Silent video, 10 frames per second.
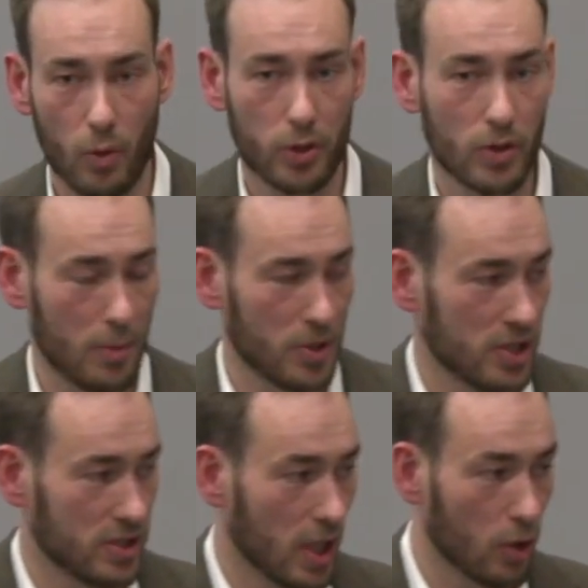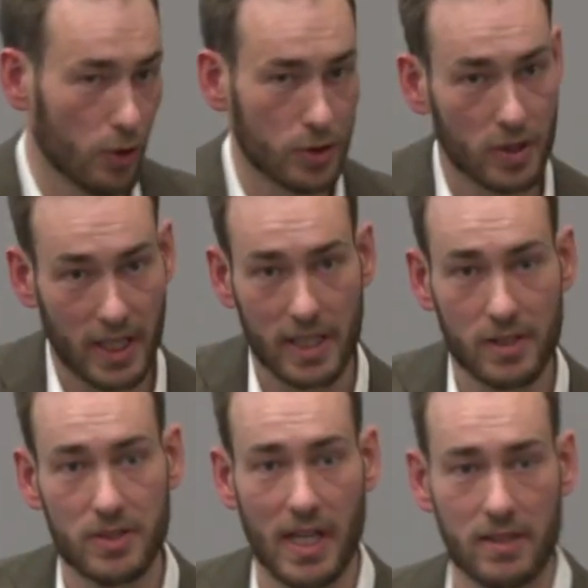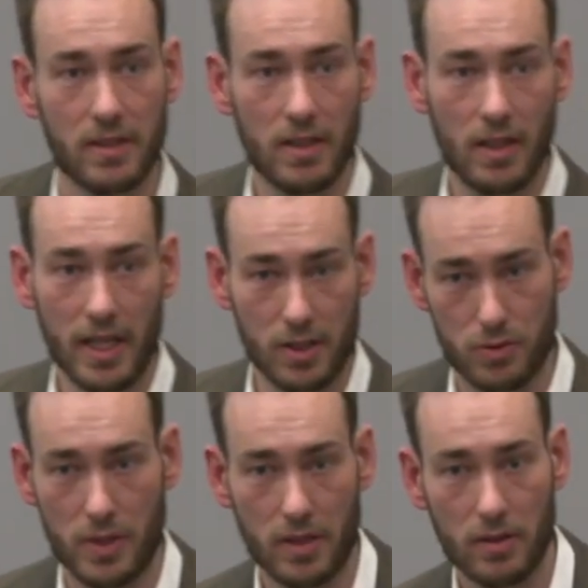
what could I potentially learn to get into that industry.